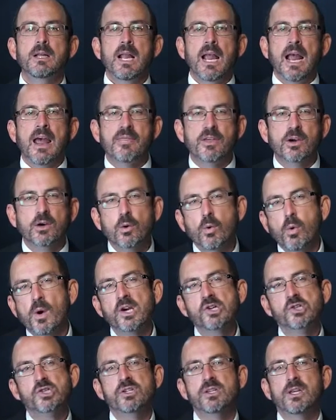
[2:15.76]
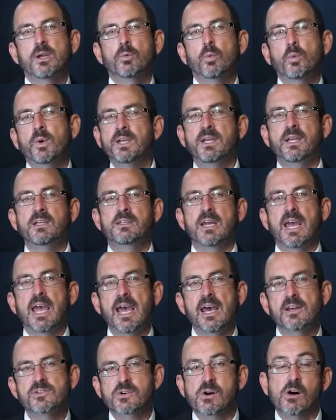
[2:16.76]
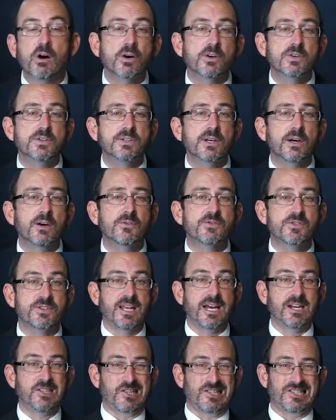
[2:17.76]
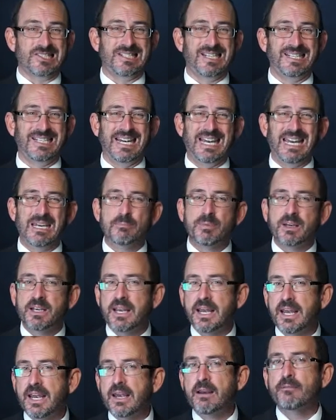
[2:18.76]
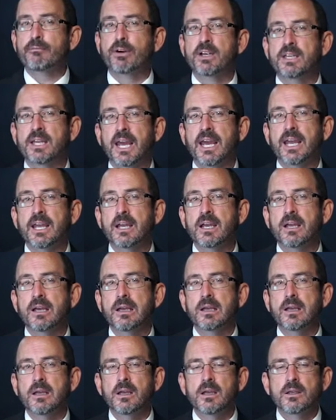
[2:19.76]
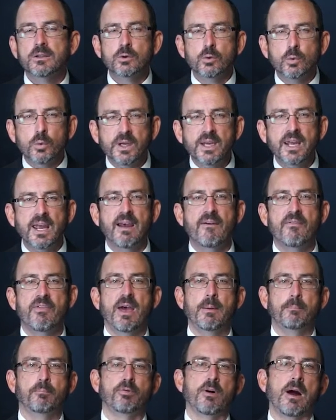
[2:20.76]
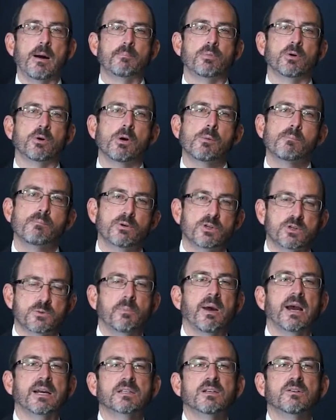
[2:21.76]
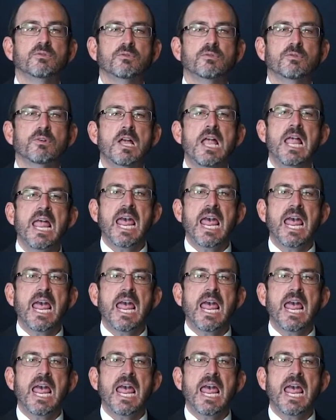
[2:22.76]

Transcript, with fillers: And the question that we need to ask ourselves, not just today, but every day do we have that proper perspective?